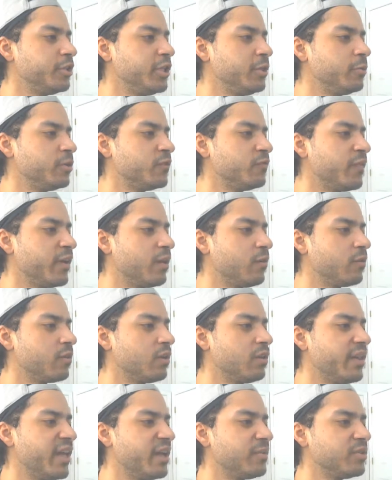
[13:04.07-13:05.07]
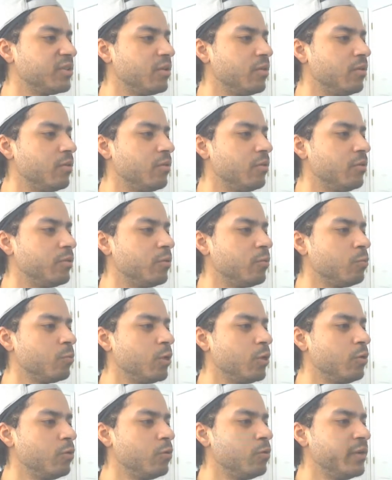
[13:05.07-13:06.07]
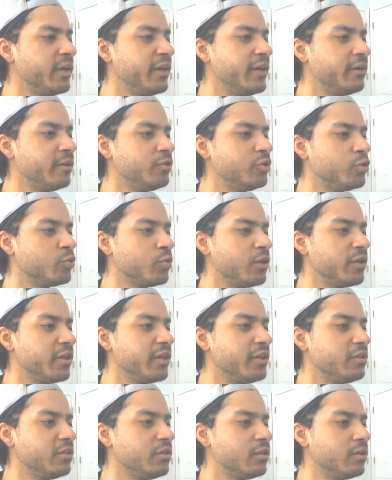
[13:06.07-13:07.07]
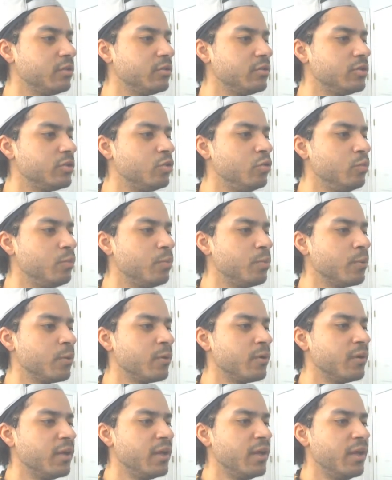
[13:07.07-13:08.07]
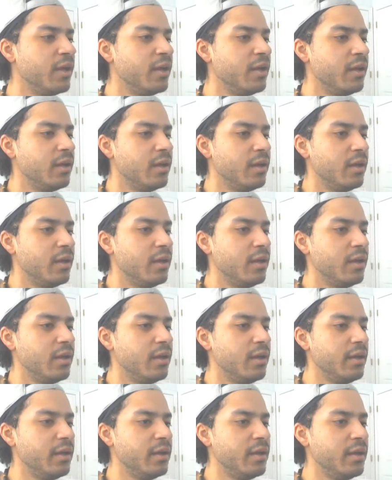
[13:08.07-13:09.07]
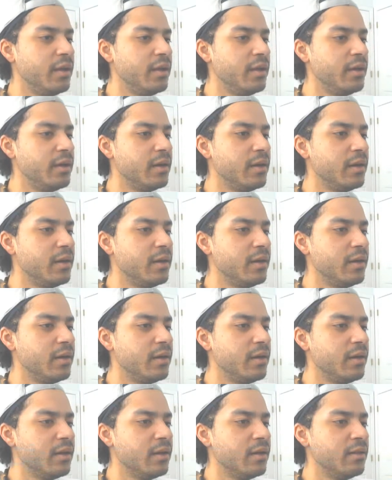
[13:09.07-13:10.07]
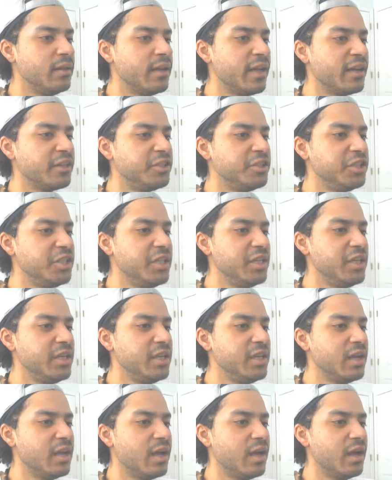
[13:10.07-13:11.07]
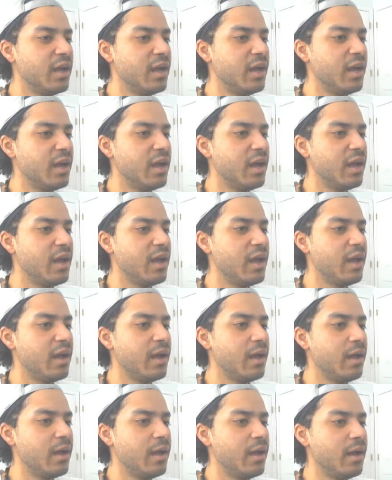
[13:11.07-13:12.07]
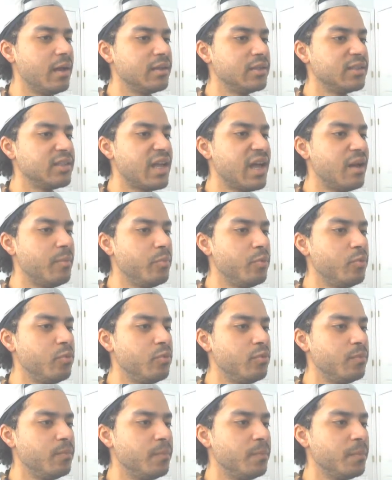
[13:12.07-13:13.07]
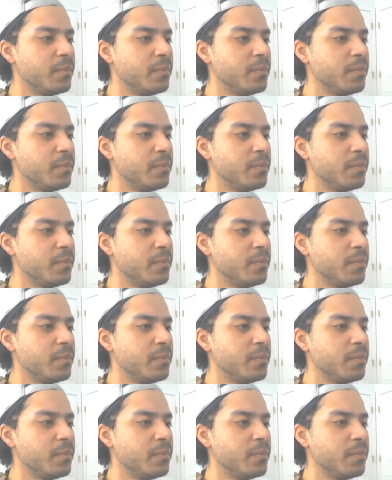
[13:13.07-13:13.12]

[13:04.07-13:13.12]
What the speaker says: she was found collapsed on the road in a drunken stupor in Nashi Azabu,